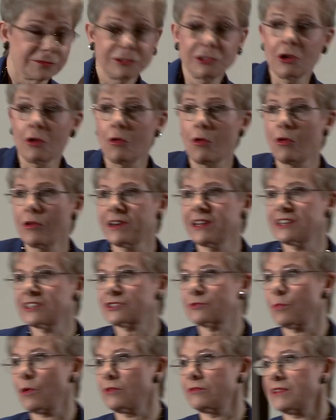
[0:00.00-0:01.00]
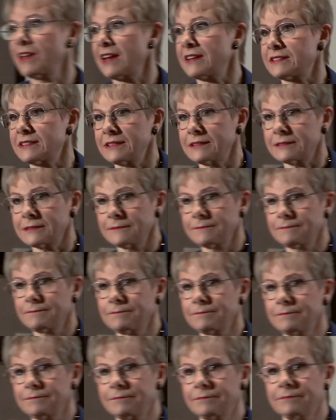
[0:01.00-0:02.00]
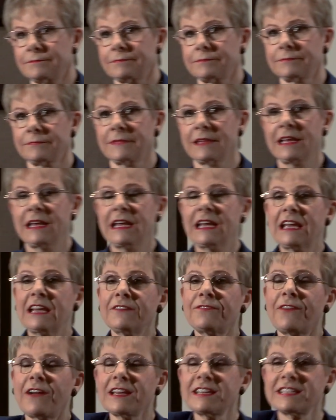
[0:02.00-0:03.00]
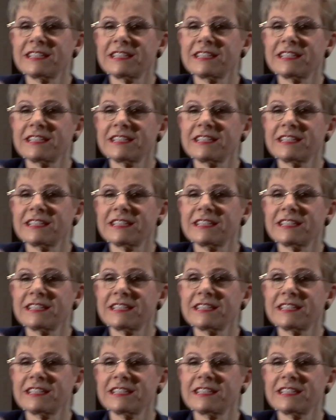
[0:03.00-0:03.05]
Your audience won't get it. If I